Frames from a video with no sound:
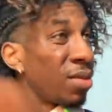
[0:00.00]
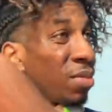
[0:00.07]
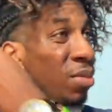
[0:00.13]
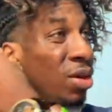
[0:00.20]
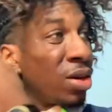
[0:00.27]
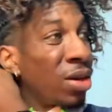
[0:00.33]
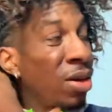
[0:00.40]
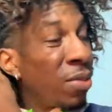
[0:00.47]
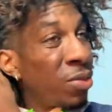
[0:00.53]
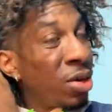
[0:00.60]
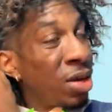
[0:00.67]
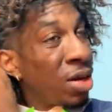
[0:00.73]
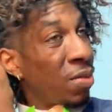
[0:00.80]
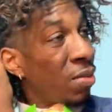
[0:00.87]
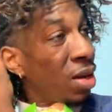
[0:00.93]
But um,
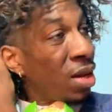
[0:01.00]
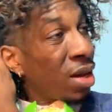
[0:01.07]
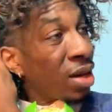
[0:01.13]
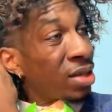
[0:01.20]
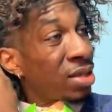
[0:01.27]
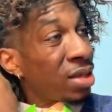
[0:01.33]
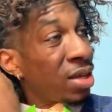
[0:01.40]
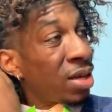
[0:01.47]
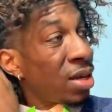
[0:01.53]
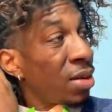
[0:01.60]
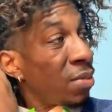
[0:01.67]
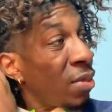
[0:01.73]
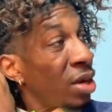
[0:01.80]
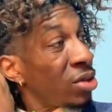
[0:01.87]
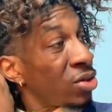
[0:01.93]
yeah, man, like I
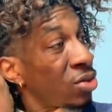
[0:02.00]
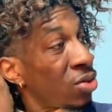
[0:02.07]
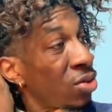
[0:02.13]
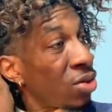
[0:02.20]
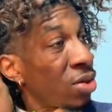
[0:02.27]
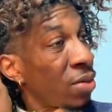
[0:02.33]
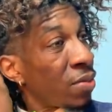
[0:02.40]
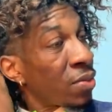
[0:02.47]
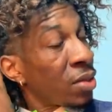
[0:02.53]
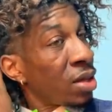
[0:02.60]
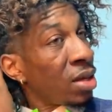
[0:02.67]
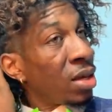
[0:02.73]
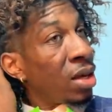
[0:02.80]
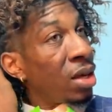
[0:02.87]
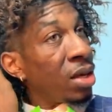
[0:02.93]
said, make sure
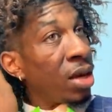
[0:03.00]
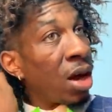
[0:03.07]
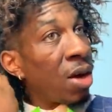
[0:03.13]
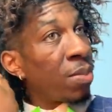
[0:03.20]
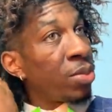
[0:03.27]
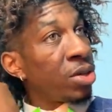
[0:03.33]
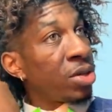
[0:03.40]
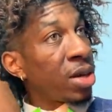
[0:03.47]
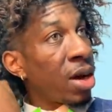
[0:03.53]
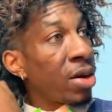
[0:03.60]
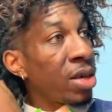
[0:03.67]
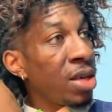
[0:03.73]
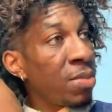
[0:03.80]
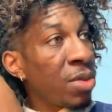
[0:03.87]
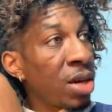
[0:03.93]
y'all put y'all
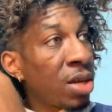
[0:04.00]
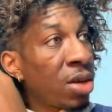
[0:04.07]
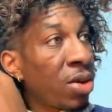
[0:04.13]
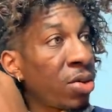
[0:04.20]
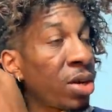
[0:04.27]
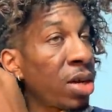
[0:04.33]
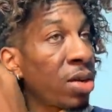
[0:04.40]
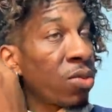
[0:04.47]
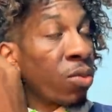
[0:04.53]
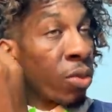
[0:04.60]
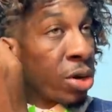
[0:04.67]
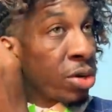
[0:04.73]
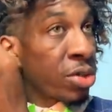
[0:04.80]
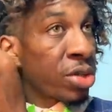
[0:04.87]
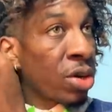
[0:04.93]
email on there,
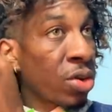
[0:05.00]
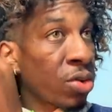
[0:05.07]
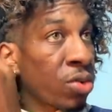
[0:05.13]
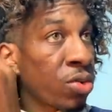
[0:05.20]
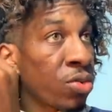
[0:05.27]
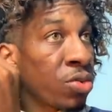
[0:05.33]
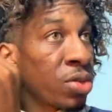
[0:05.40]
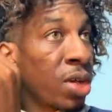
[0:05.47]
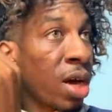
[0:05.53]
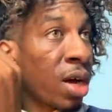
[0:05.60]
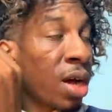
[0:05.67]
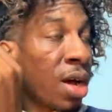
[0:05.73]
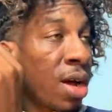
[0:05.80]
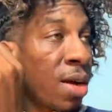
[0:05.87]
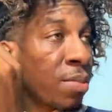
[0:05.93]

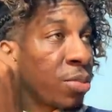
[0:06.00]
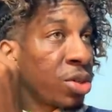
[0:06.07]
realsircruse.com.